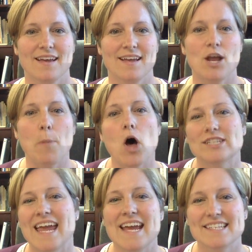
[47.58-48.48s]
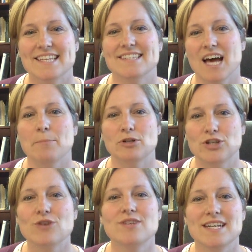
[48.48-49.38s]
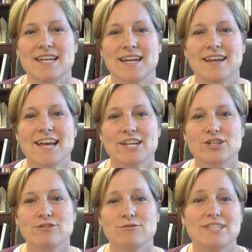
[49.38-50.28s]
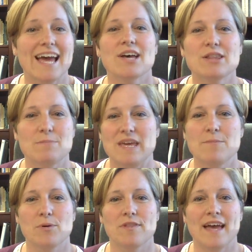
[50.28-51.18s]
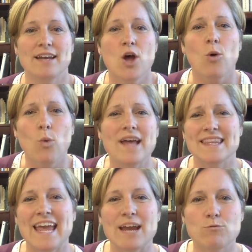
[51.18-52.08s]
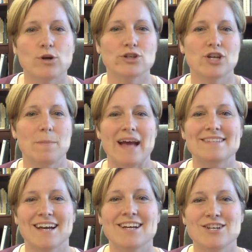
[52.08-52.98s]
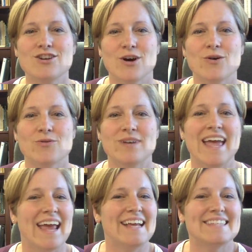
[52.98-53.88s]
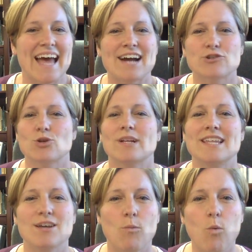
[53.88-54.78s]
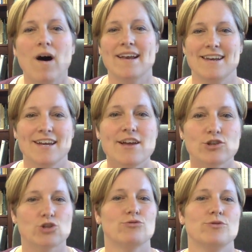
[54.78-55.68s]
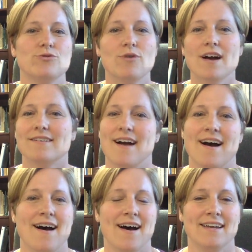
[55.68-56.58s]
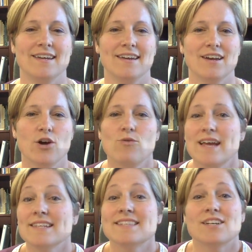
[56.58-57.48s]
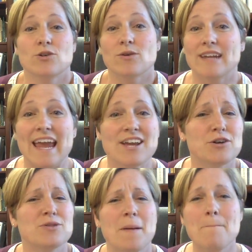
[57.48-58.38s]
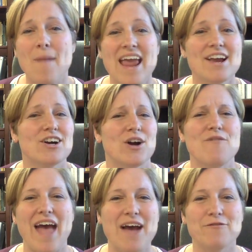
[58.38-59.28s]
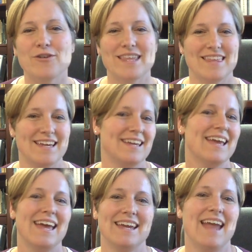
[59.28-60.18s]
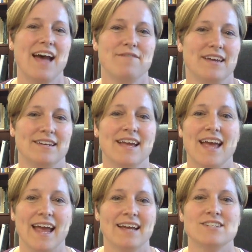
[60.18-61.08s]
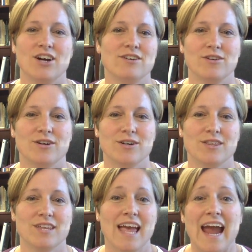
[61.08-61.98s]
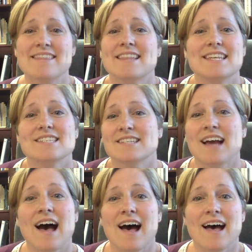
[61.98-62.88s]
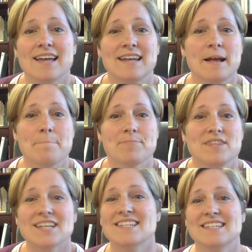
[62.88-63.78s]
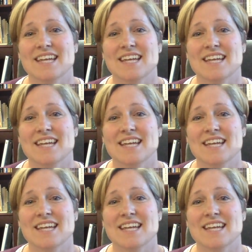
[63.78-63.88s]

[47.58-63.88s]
Now, Paul takes this opportunity to tell the people that what they worship as unknown is actually the one true God, who is the creator, the maker of everything in heaven and on earth. And that this God doesn't